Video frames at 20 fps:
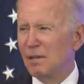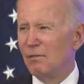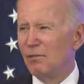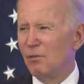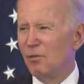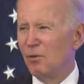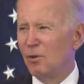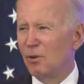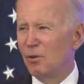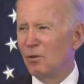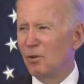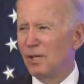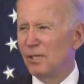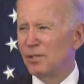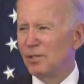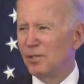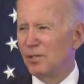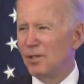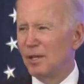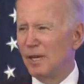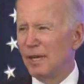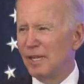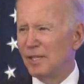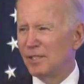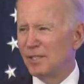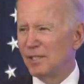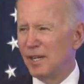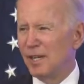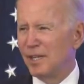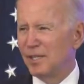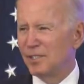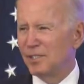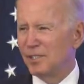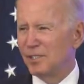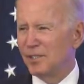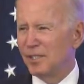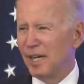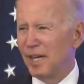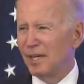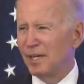for Greece and the United States to
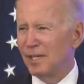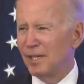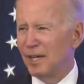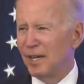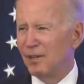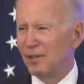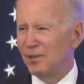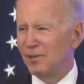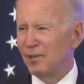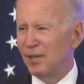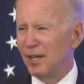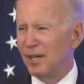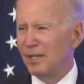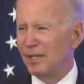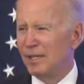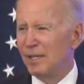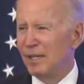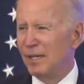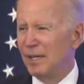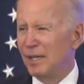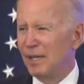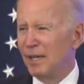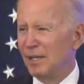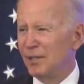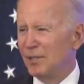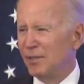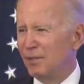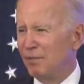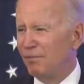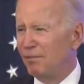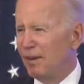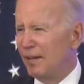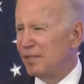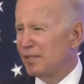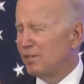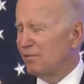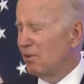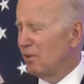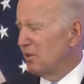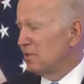stand together than in the
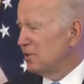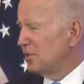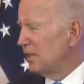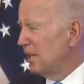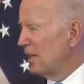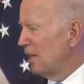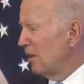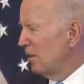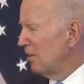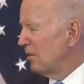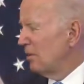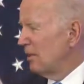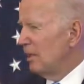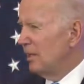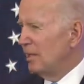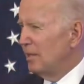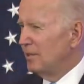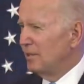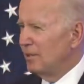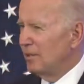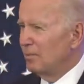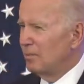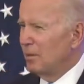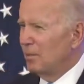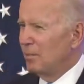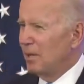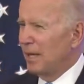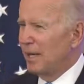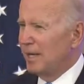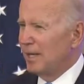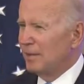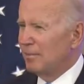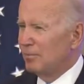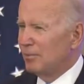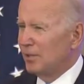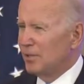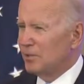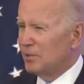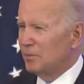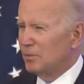defense of our shared and diplomatic
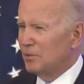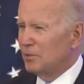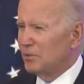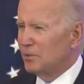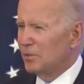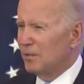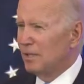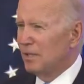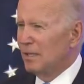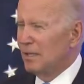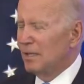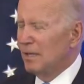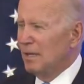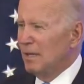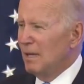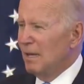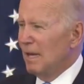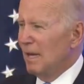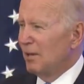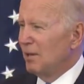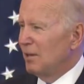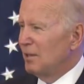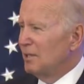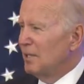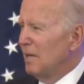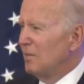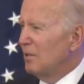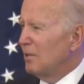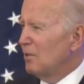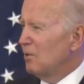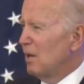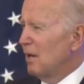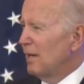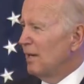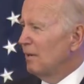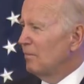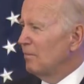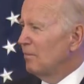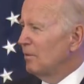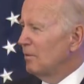principles and our democratic